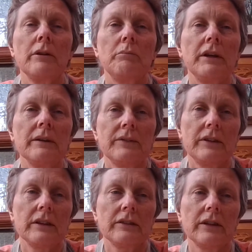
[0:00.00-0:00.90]
becomes
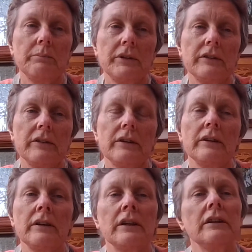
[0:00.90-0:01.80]
the acceptance that
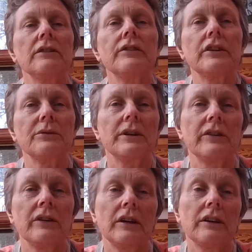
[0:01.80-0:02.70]
an individual is
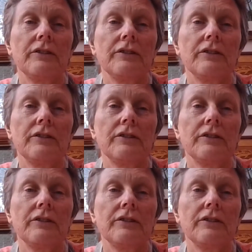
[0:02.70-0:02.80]
not a